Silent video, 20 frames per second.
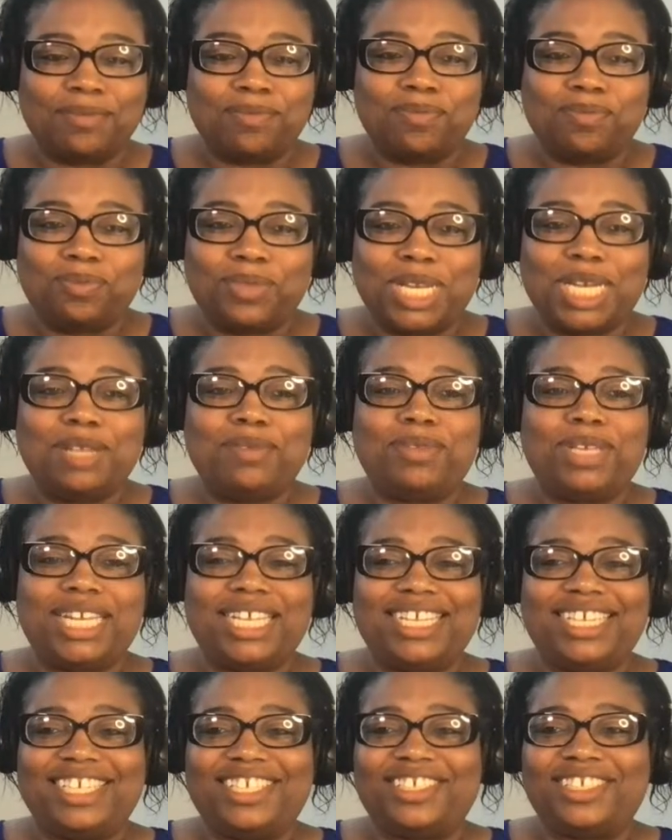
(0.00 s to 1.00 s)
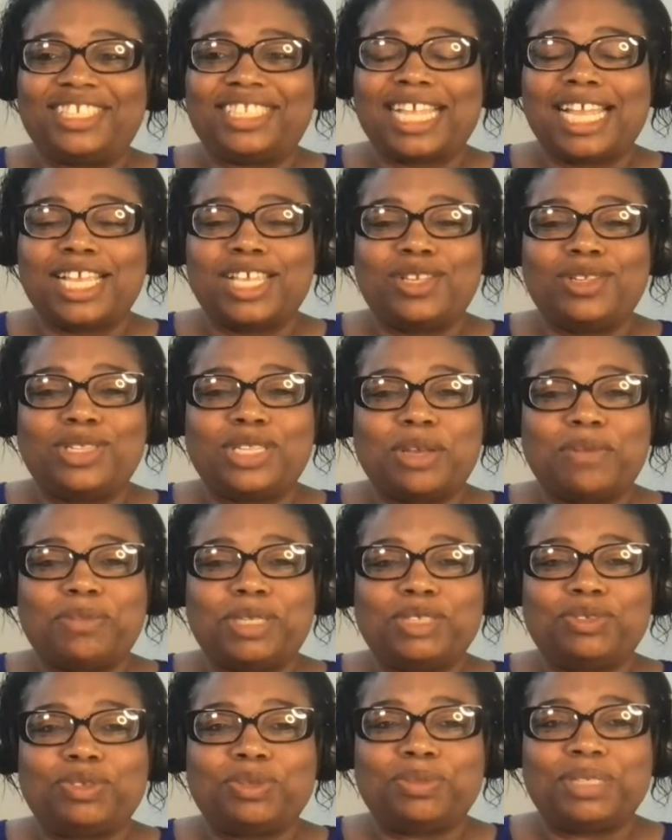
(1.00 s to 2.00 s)
Many, many years. Thank you so
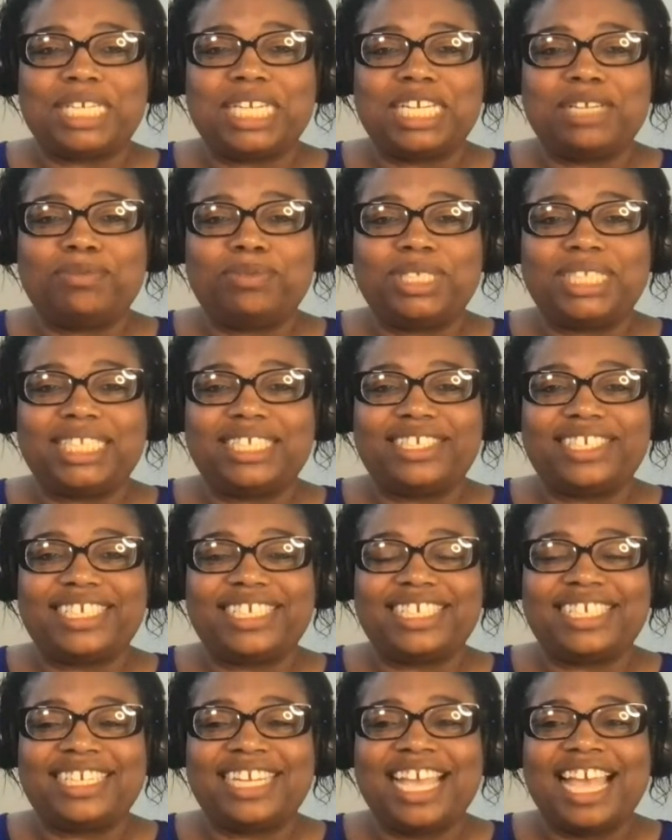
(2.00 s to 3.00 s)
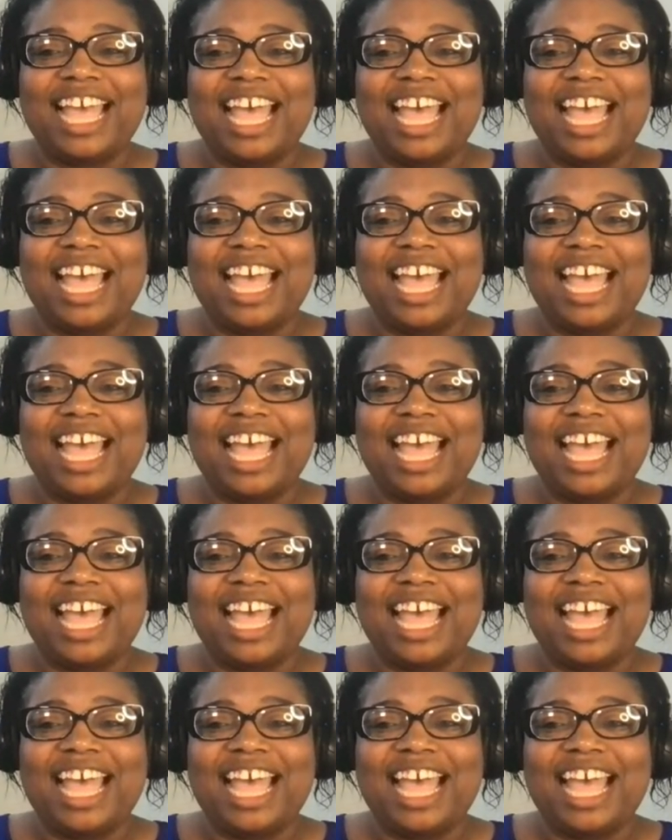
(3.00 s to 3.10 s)
much for being here, Mr. Leonard.